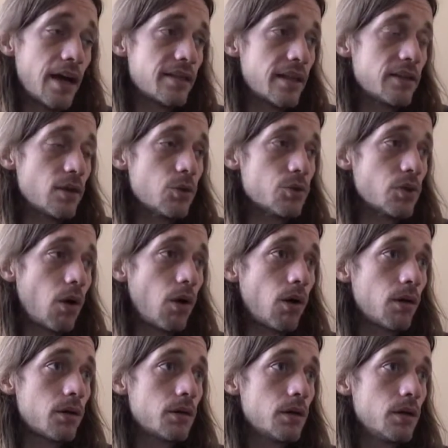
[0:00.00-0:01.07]
Not that those
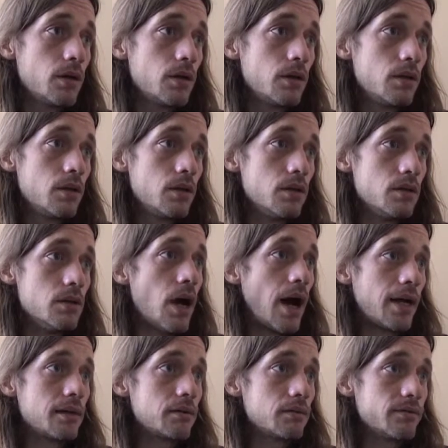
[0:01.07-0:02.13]
are
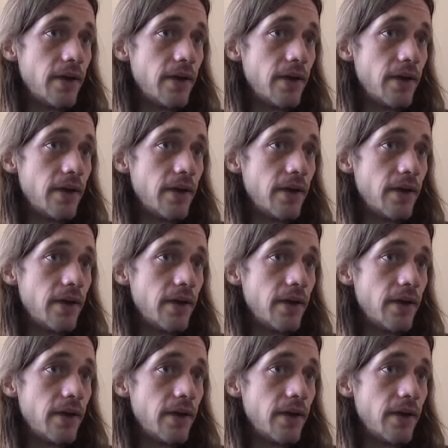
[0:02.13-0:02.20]
not